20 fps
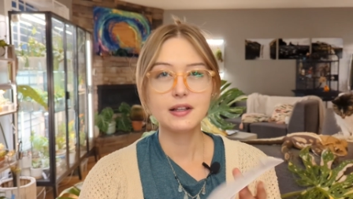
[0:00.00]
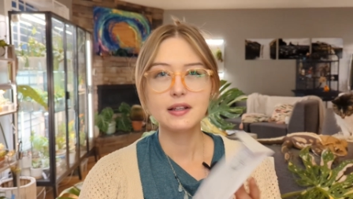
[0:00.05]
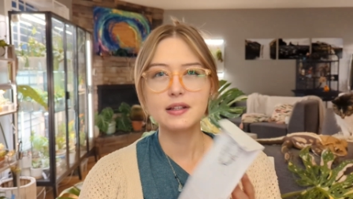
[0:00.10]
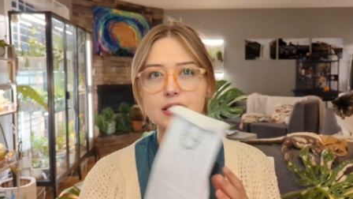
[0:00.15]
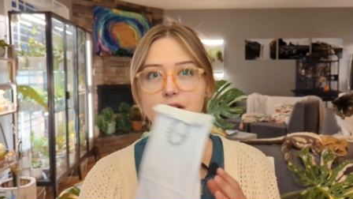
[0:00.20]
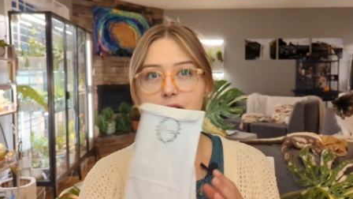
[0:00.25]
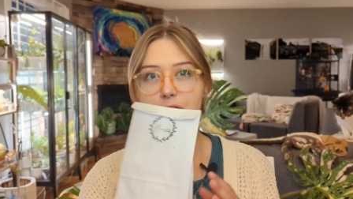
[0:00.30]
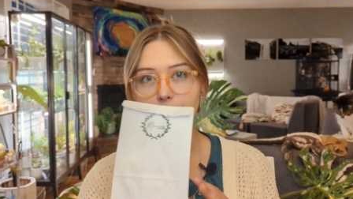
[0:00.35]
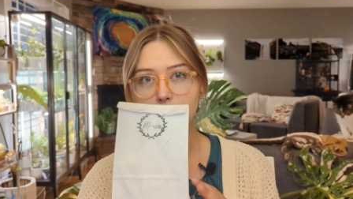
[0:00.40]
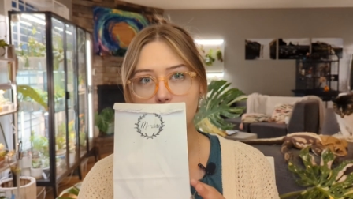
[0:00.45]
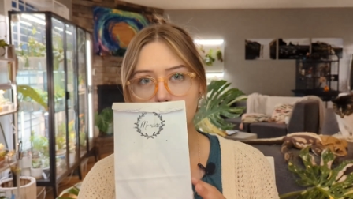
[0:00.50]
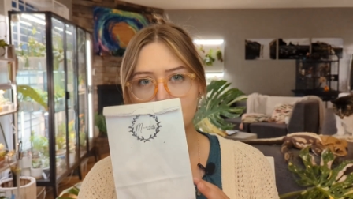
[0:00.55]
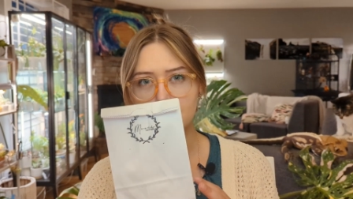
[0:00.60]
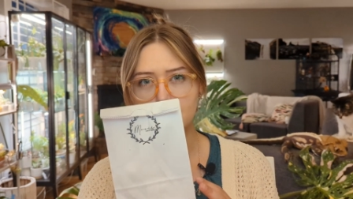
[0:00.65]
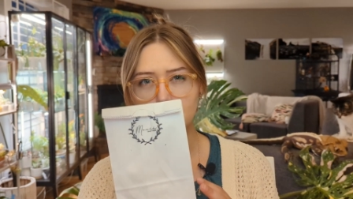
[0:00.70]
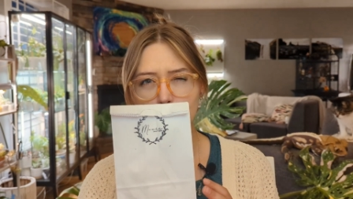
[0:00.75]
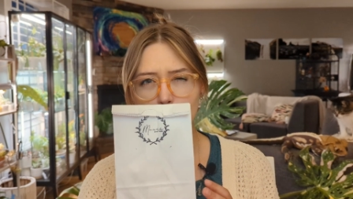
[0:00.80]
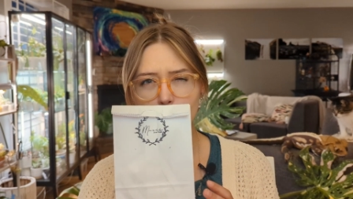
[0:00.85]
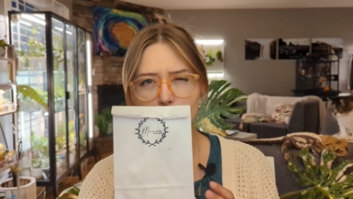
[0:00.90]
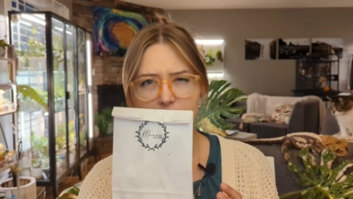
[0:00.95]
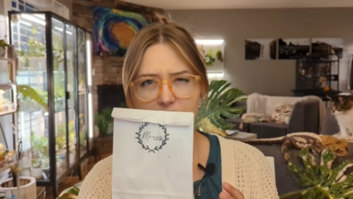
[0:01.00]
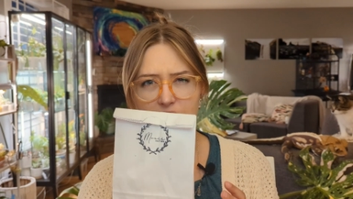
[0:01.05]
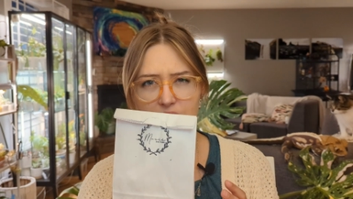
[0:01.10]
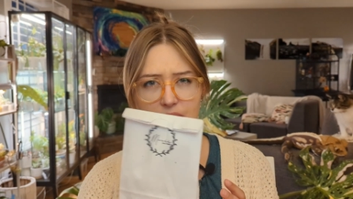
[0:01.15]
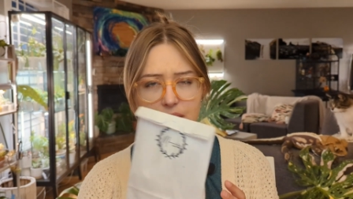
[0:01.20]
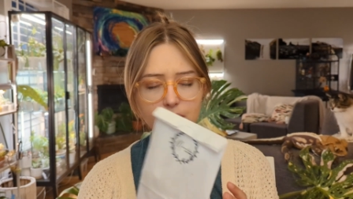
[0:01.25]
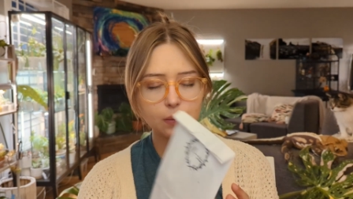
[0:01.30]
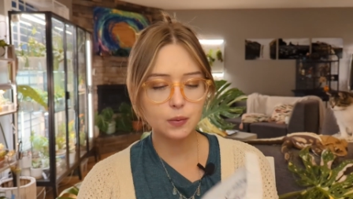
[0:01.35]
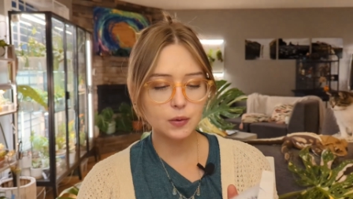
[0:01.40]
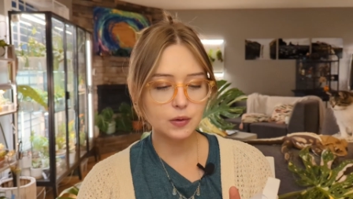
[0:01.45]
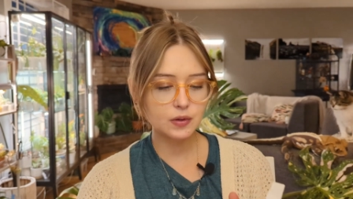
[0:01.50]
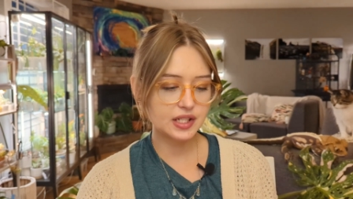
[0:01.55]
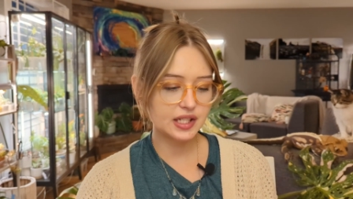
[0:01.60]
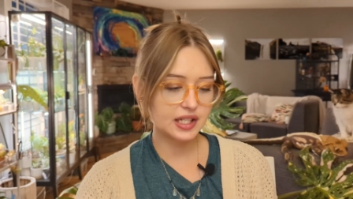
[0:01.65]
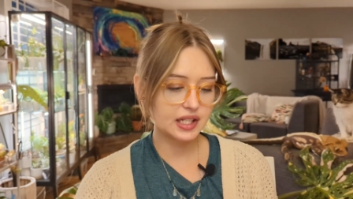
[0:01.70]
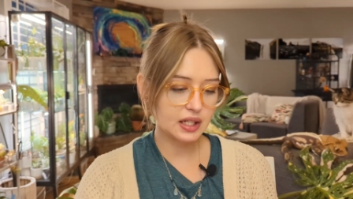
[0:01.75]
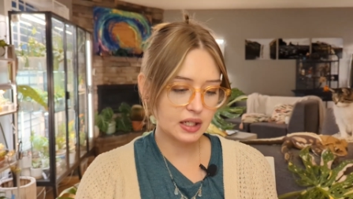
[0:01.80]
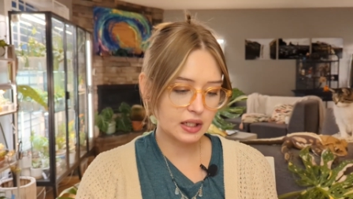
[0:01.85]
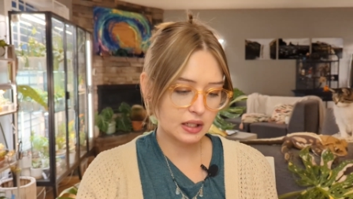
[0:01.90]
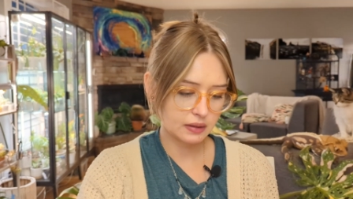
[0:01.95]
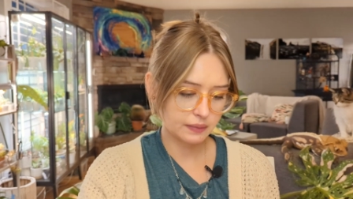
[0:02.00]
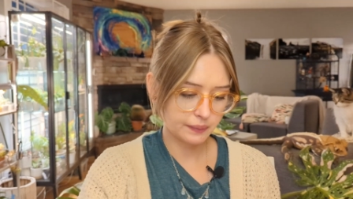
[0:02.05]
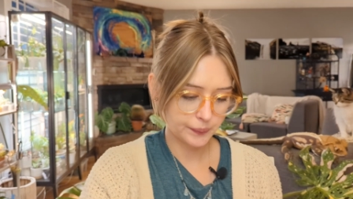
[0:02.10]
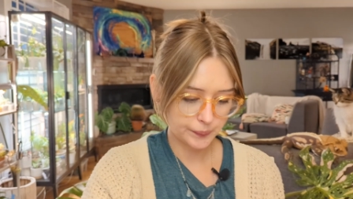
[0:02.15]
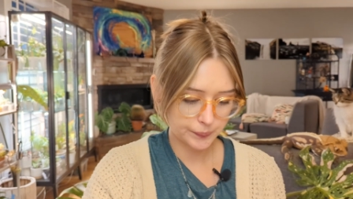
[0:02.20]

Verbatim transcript: This is from Mooii Boutique.